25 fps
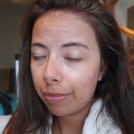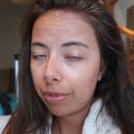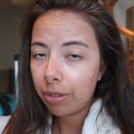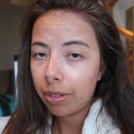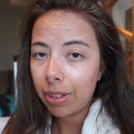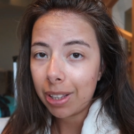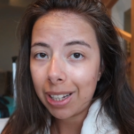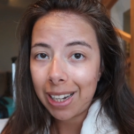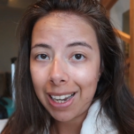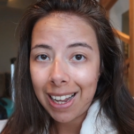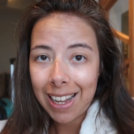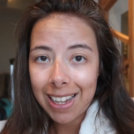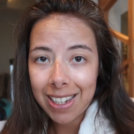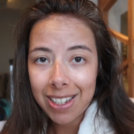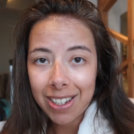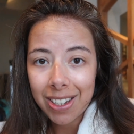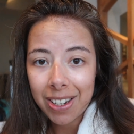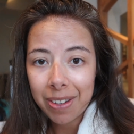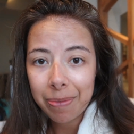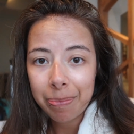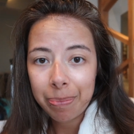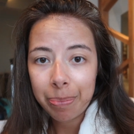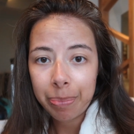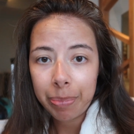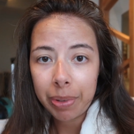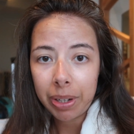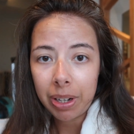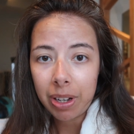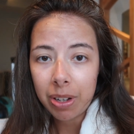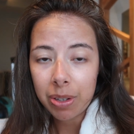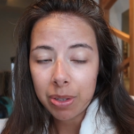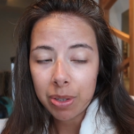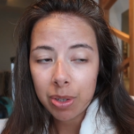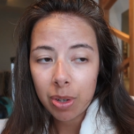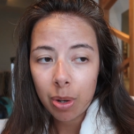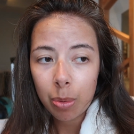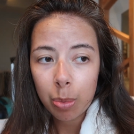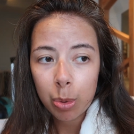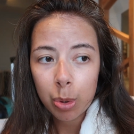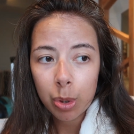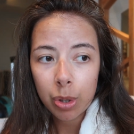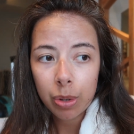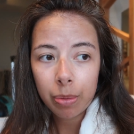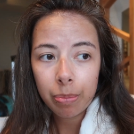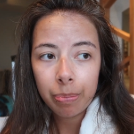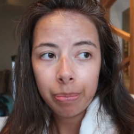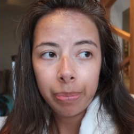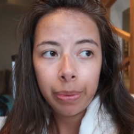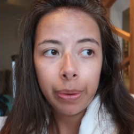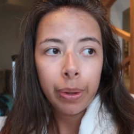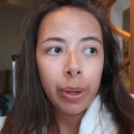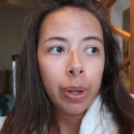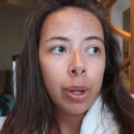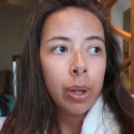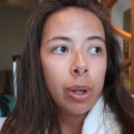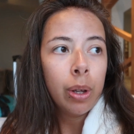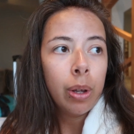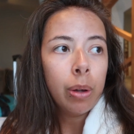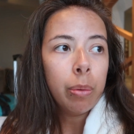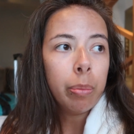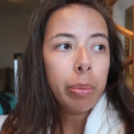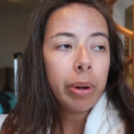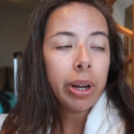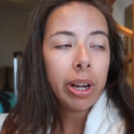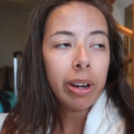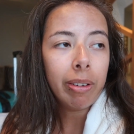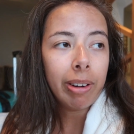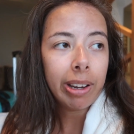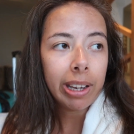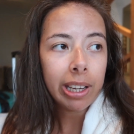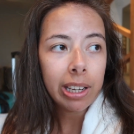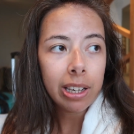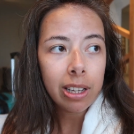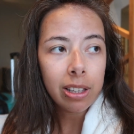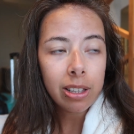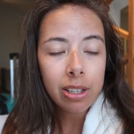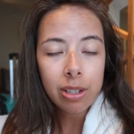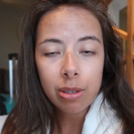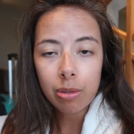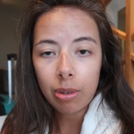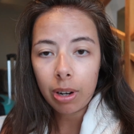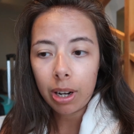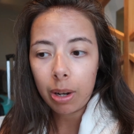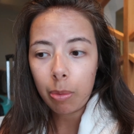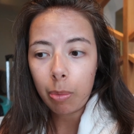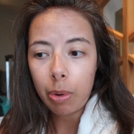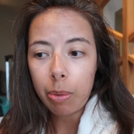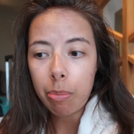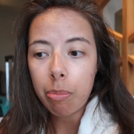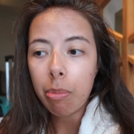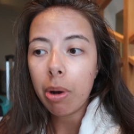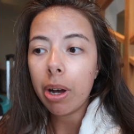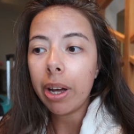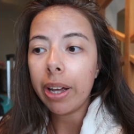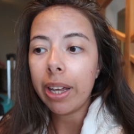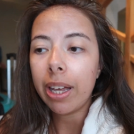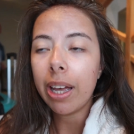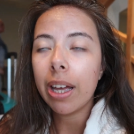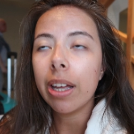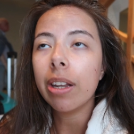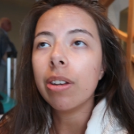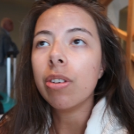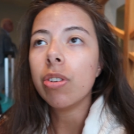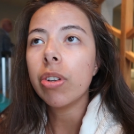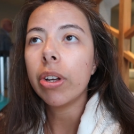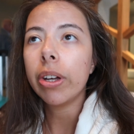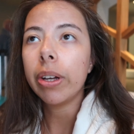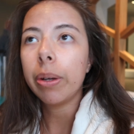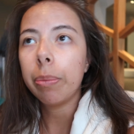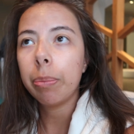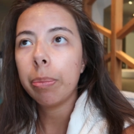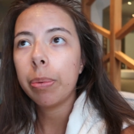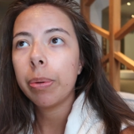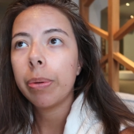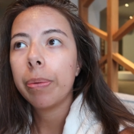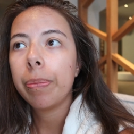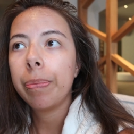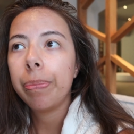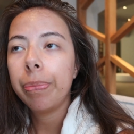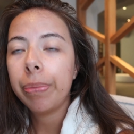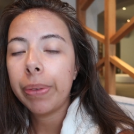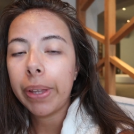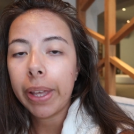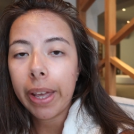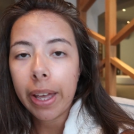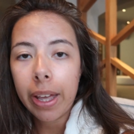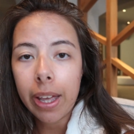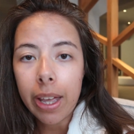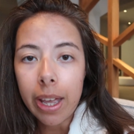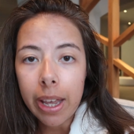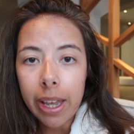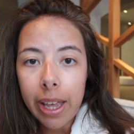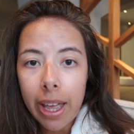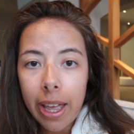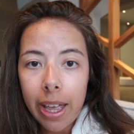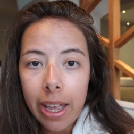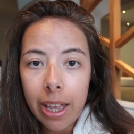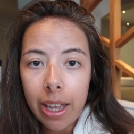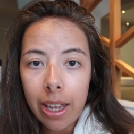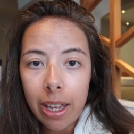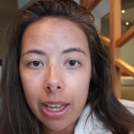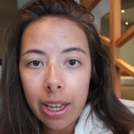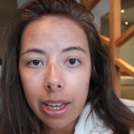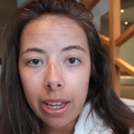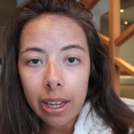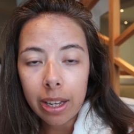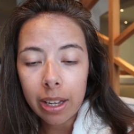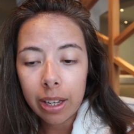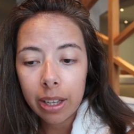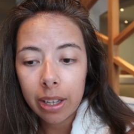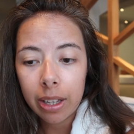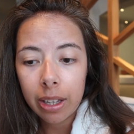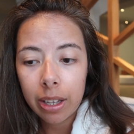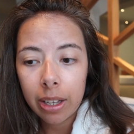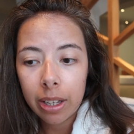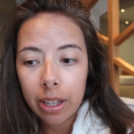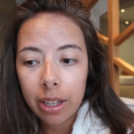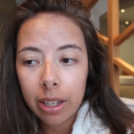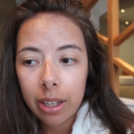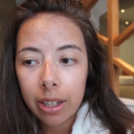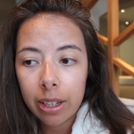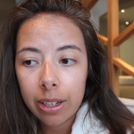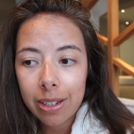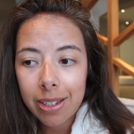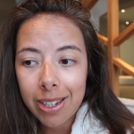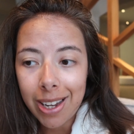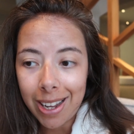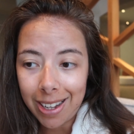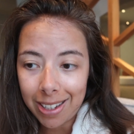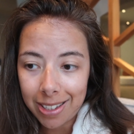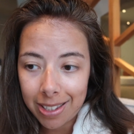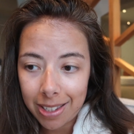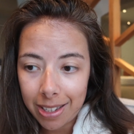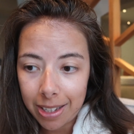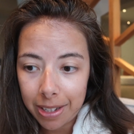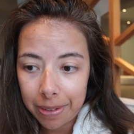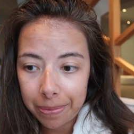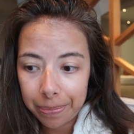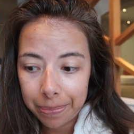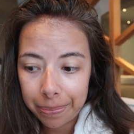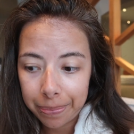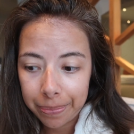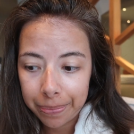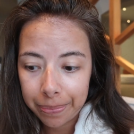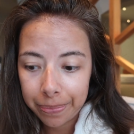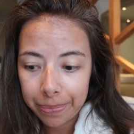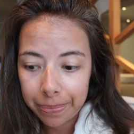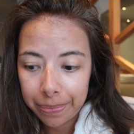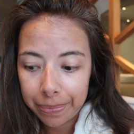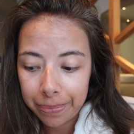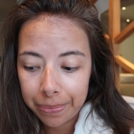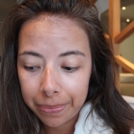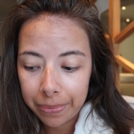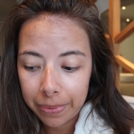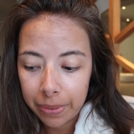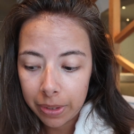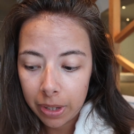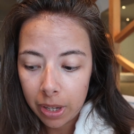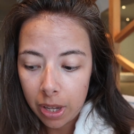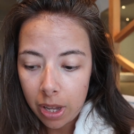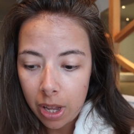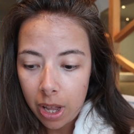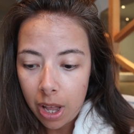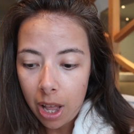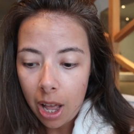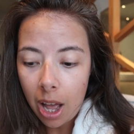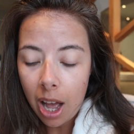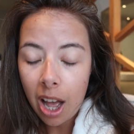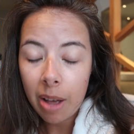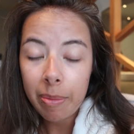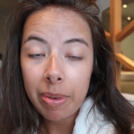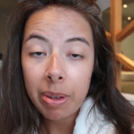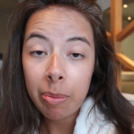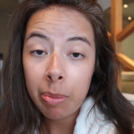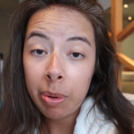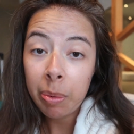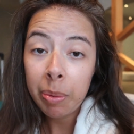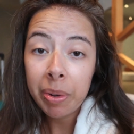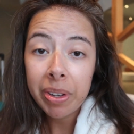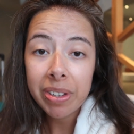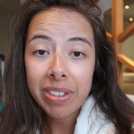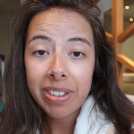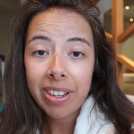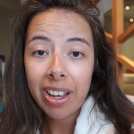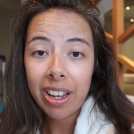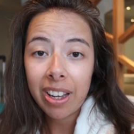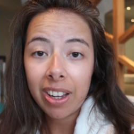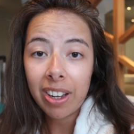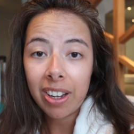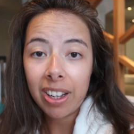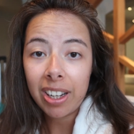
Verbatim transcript: for the latter, the last option. But I reckon at this rate we might end up getting a taxi. I mean, we were saying